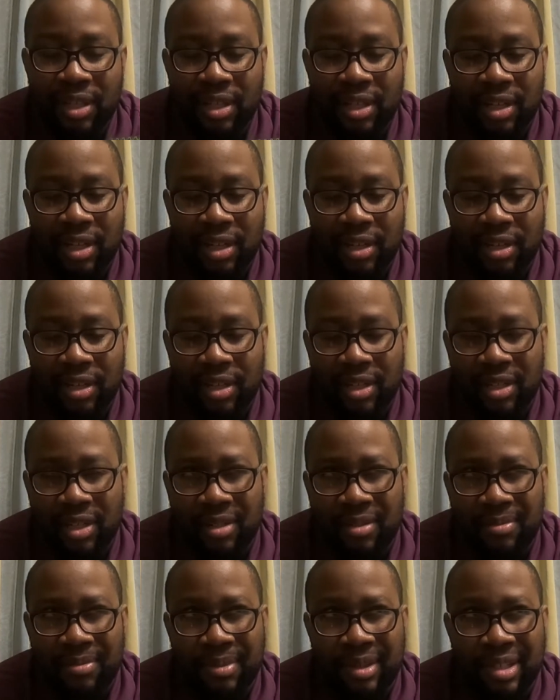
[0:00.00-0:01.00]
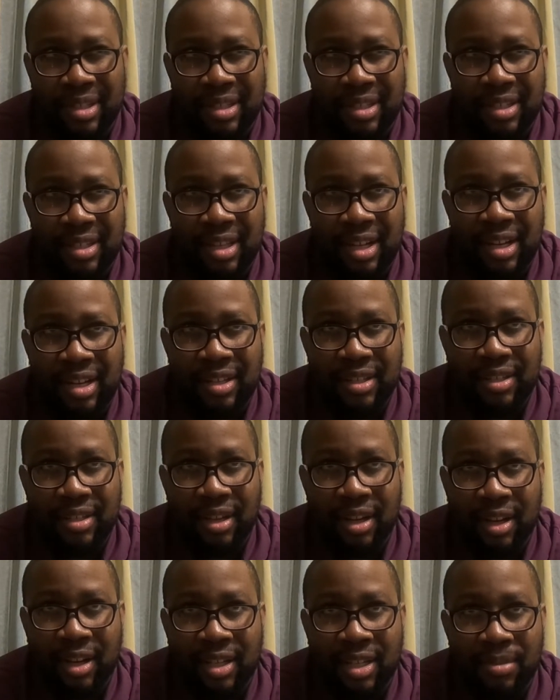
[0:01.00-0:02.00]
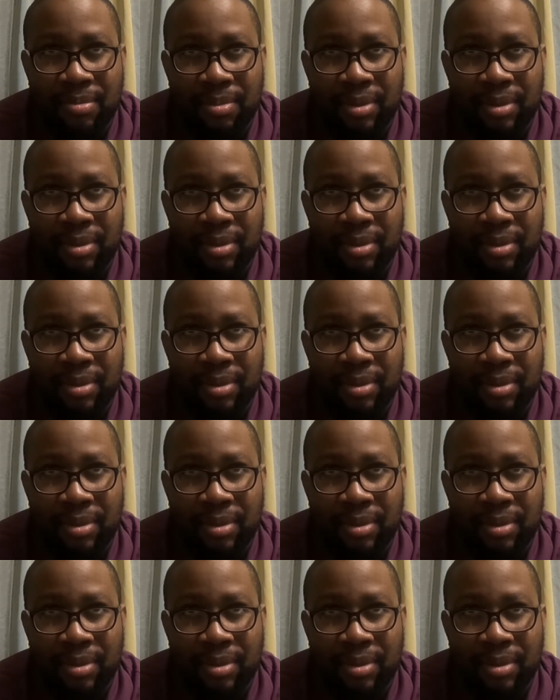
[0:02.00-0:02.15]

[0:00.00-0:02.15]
a sauce,